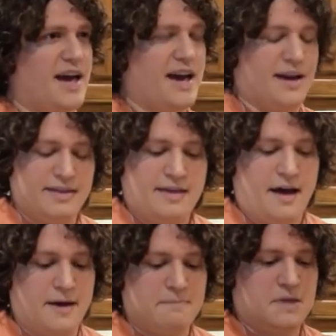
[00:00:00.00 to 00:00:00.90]
And I
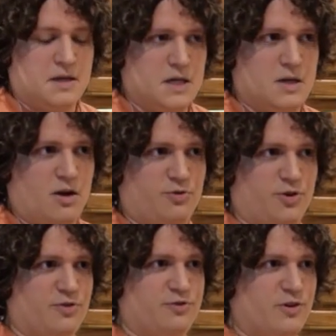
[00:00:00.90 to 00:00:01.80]
thought, you know, for
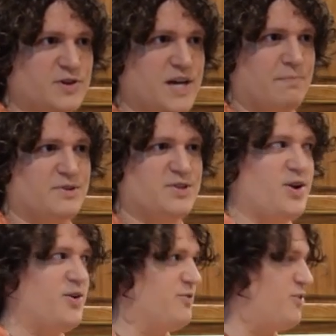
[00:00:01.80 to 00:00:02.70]
the first
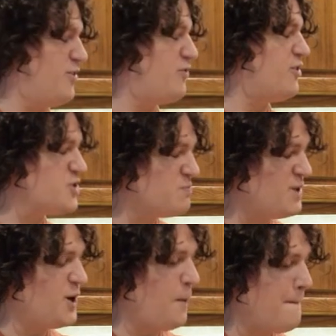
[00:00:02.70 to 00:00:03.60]
episode and for the first
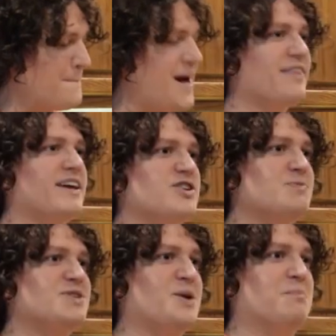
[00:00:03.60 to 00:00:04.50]
meal, I think it should
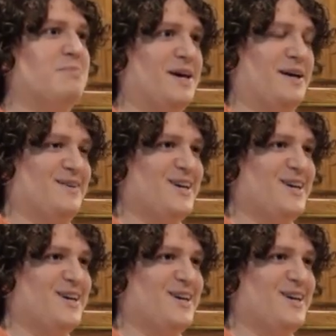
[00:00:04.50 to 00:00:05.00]
be something big,